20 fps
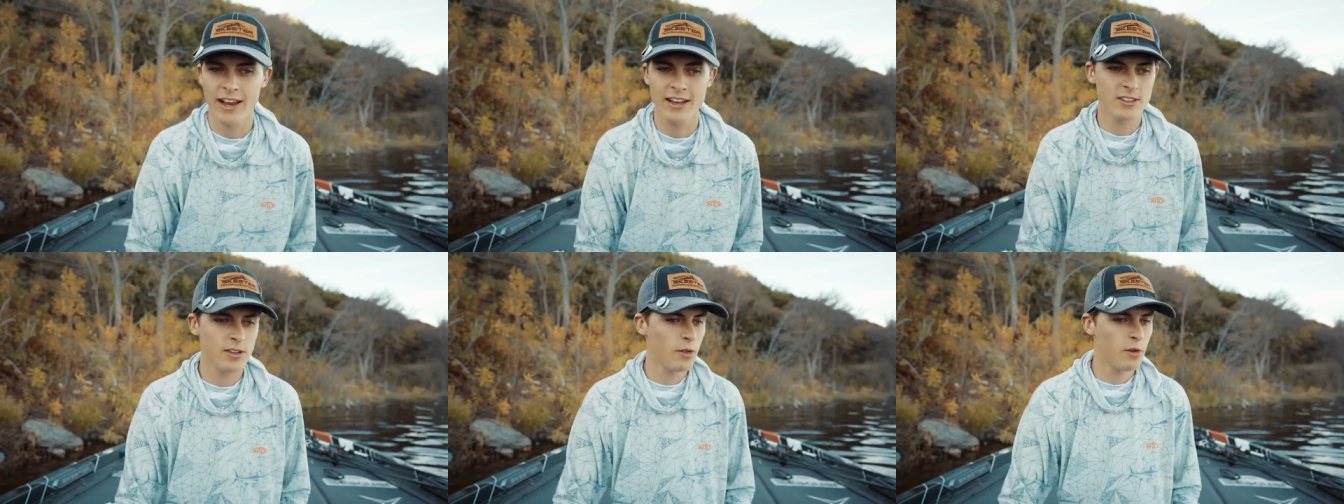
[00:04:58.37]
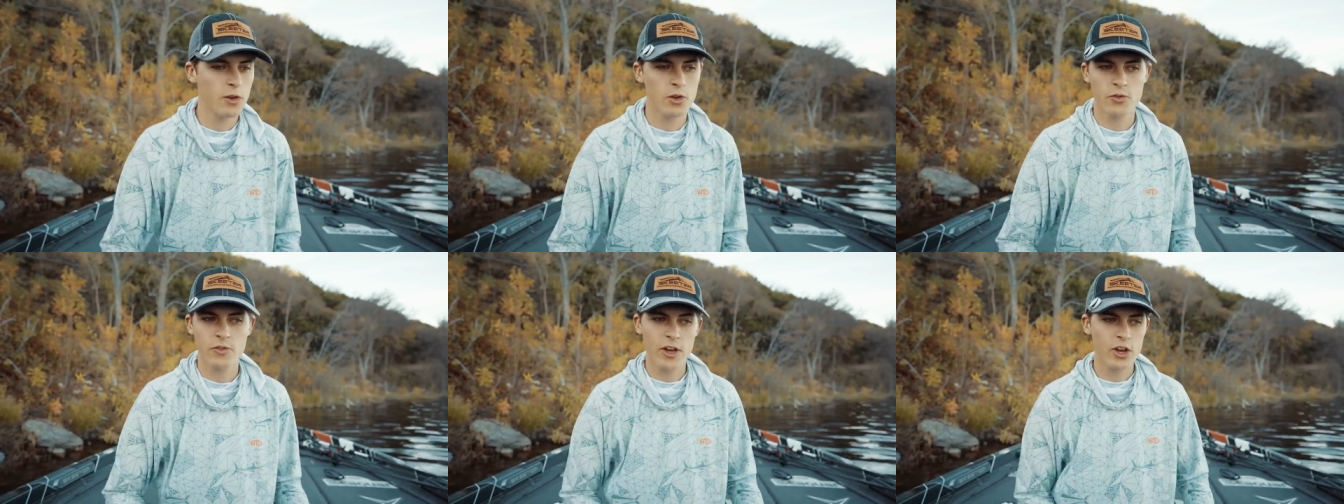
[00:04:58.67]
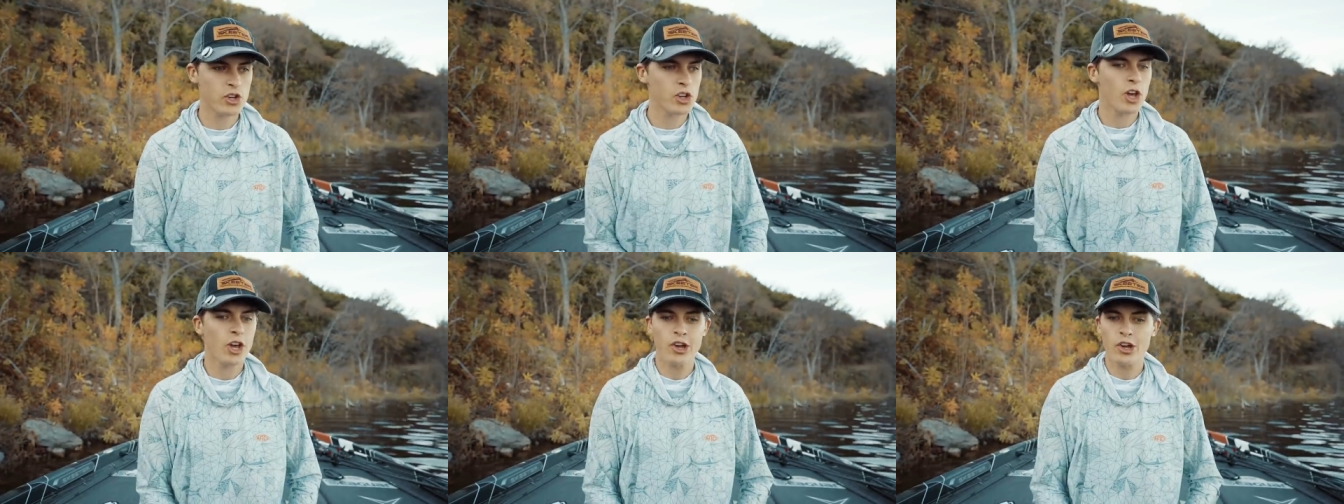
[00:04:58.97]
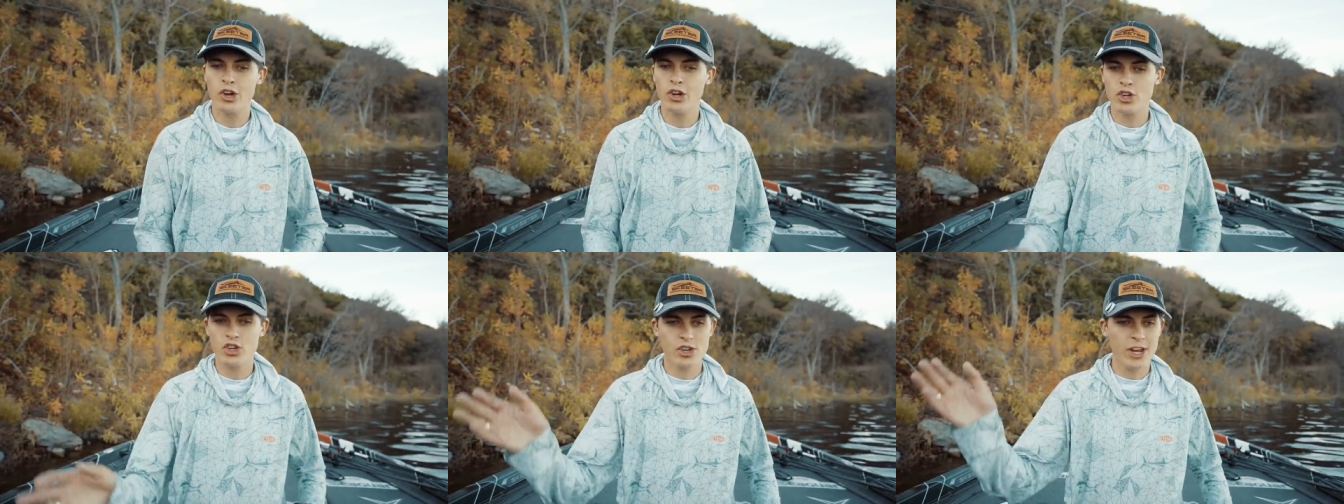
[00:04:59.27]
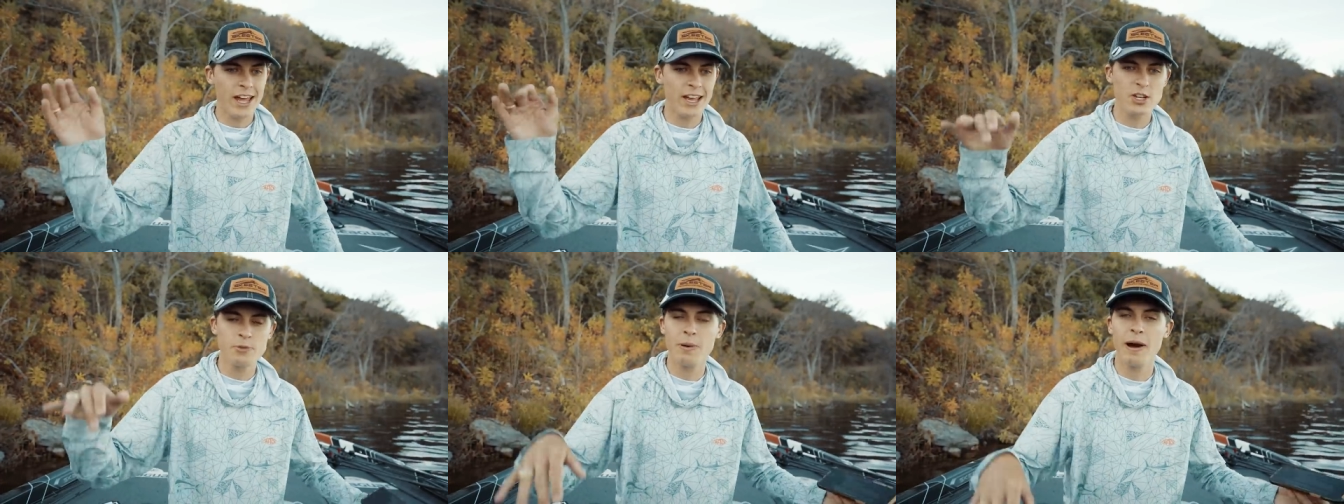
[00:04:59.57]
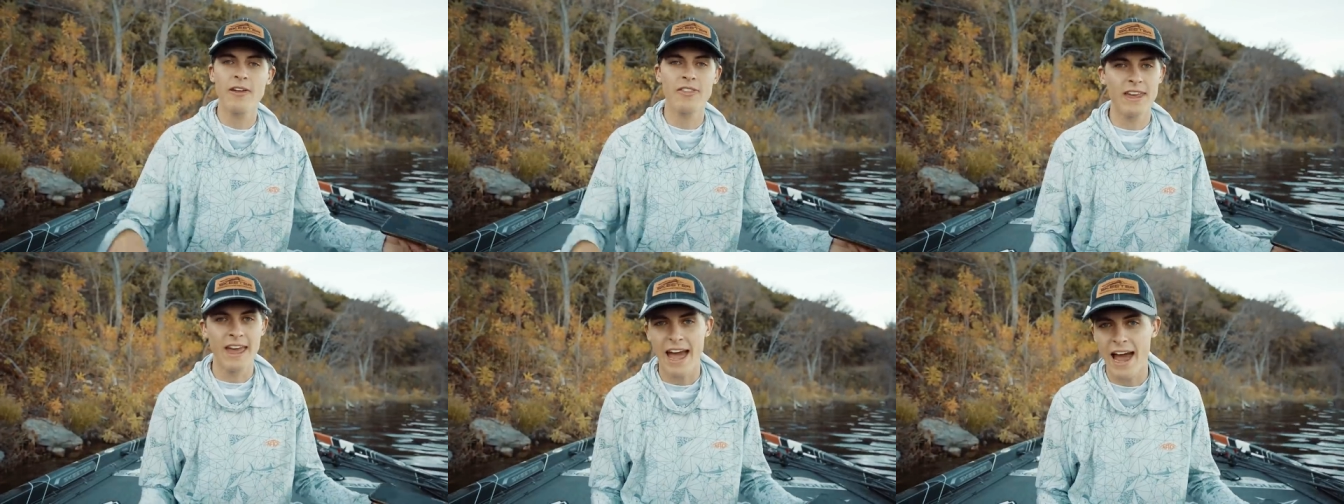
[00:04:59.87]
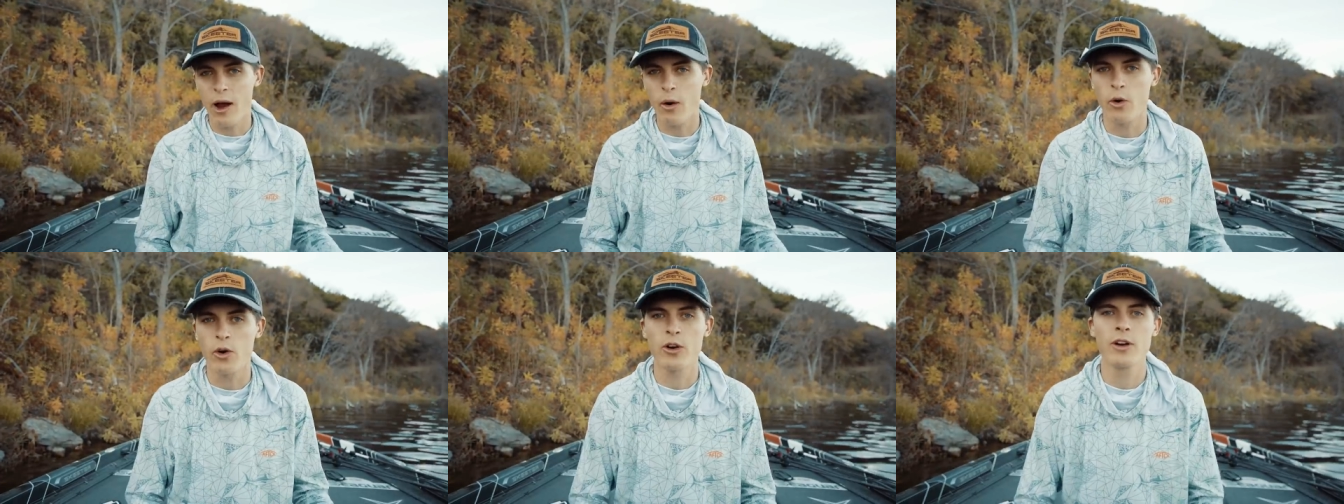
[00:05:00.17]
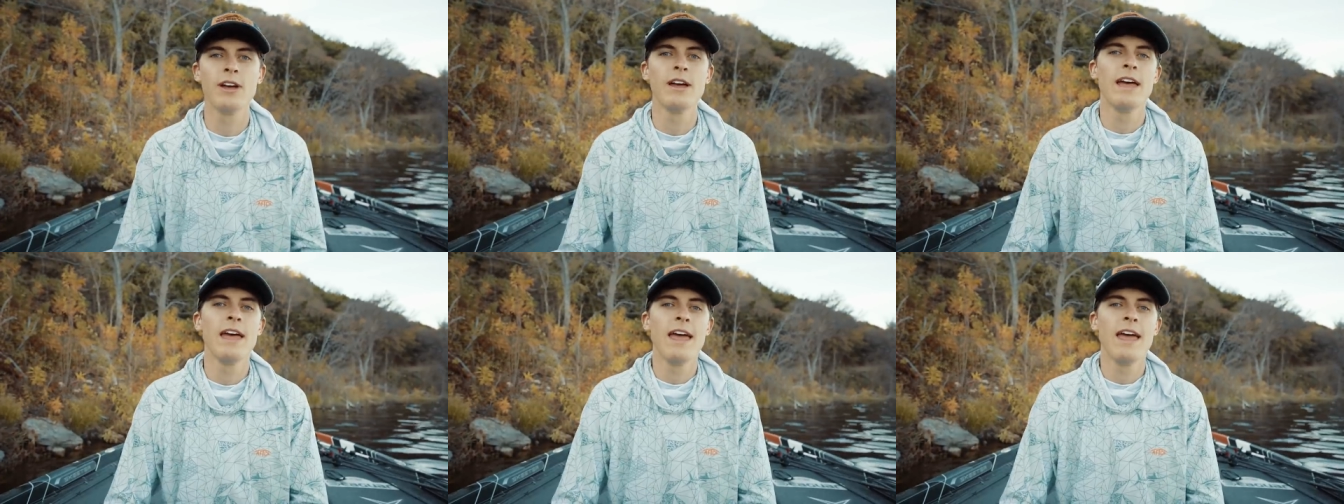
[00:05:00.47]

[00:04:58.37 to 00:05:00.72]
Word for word: And so those fish could change by the hour.